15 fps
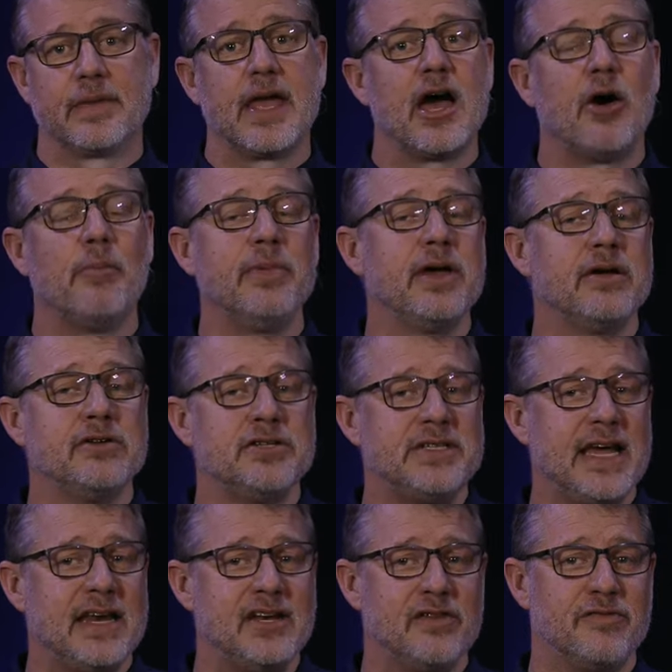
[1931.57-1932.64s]
Help me
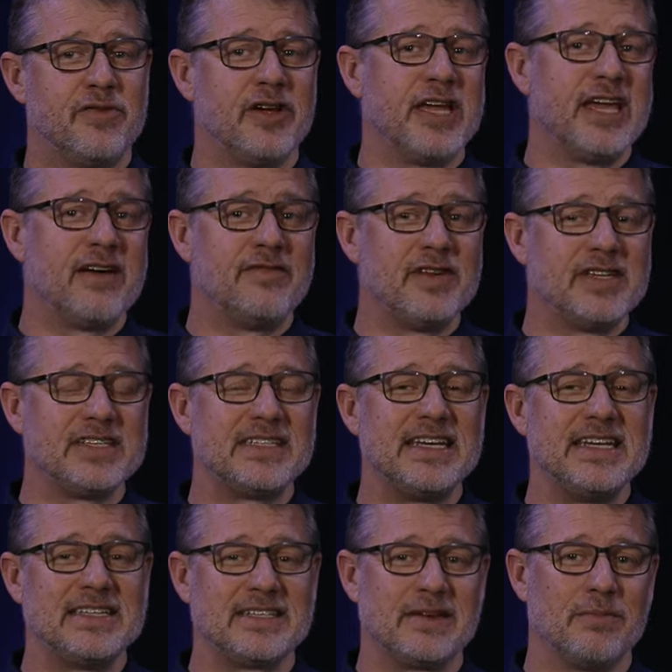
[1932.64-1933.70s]
understand your forgiveness
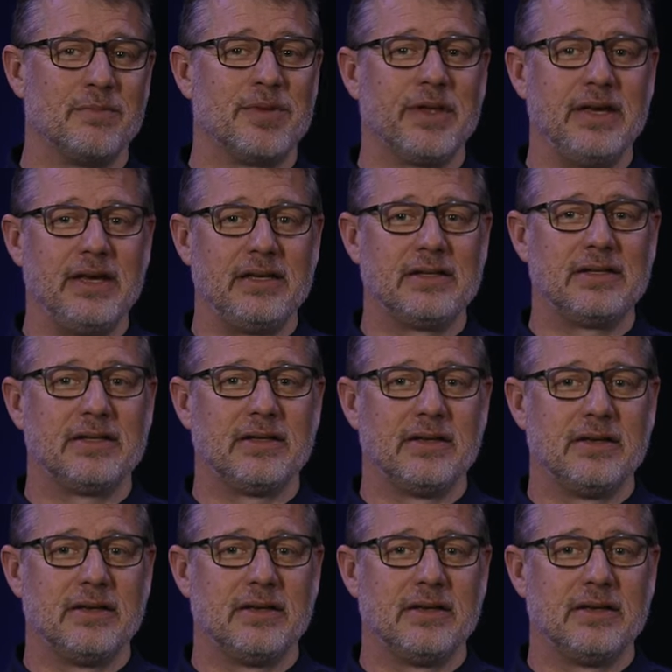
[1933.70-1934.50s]
is complete.